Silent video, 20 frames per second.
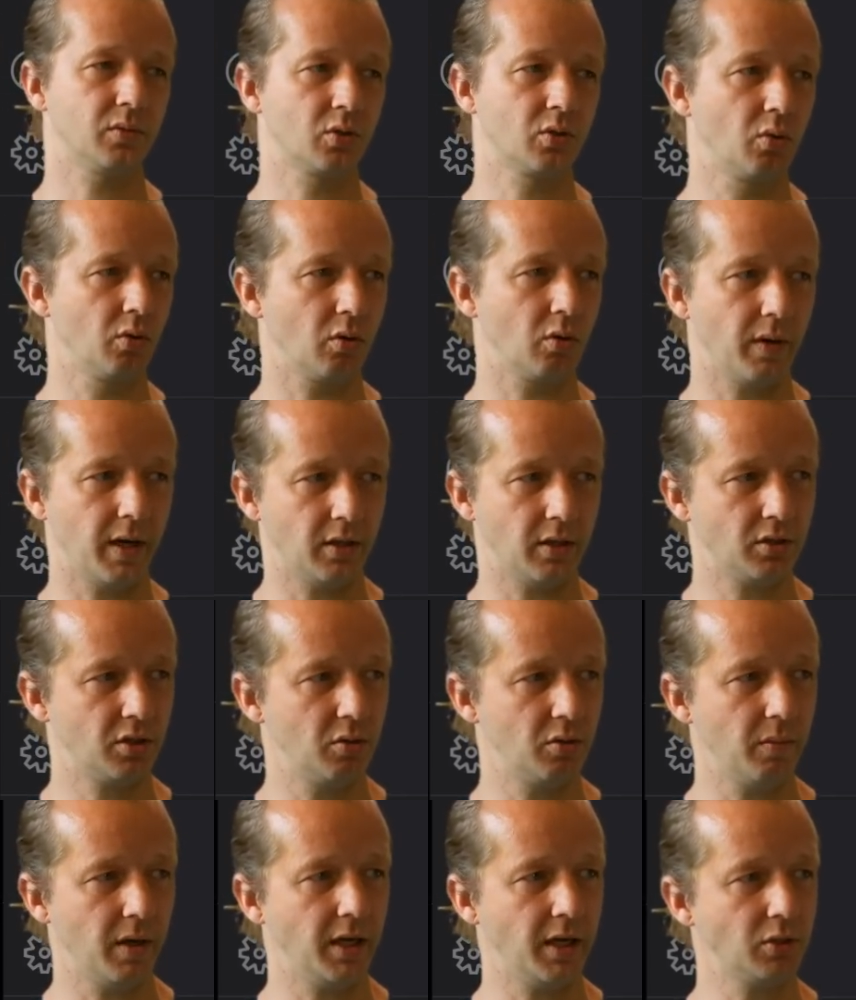screwing around
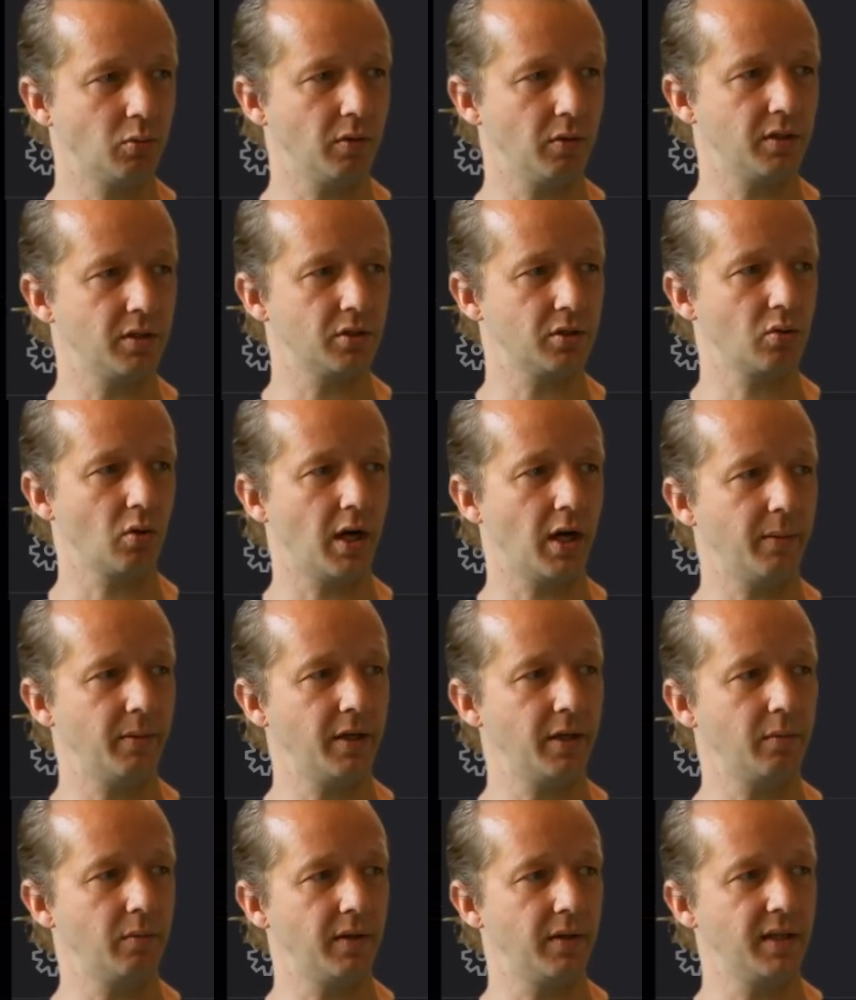too much with
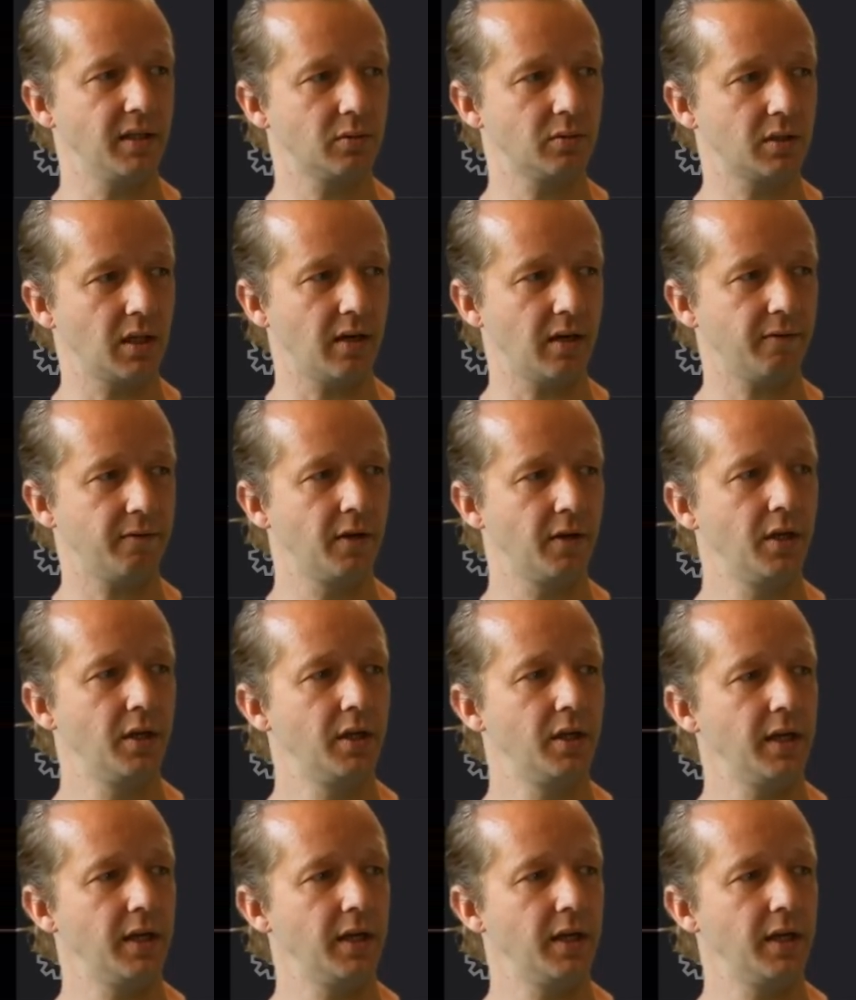describing this stuff.